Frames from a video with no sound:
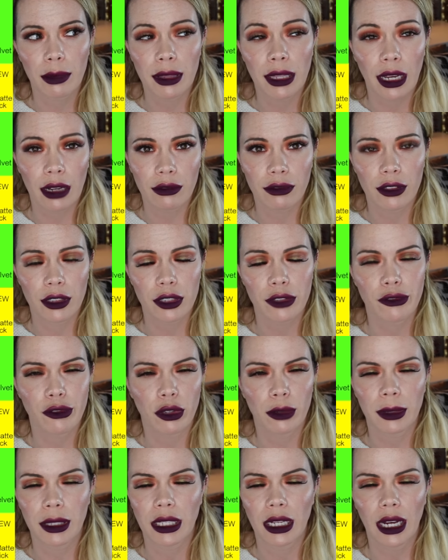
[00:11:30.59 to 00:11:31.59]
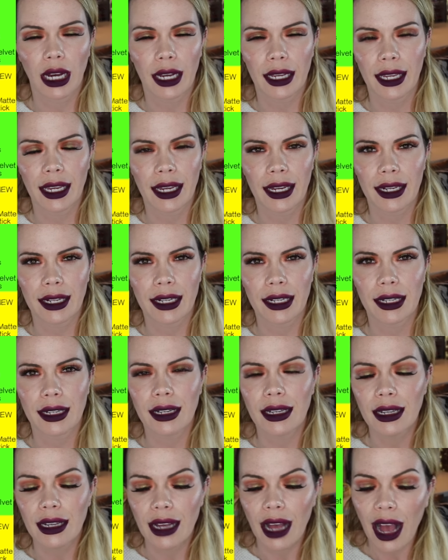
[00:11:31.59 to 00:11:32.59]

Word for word: but that first formula I hated.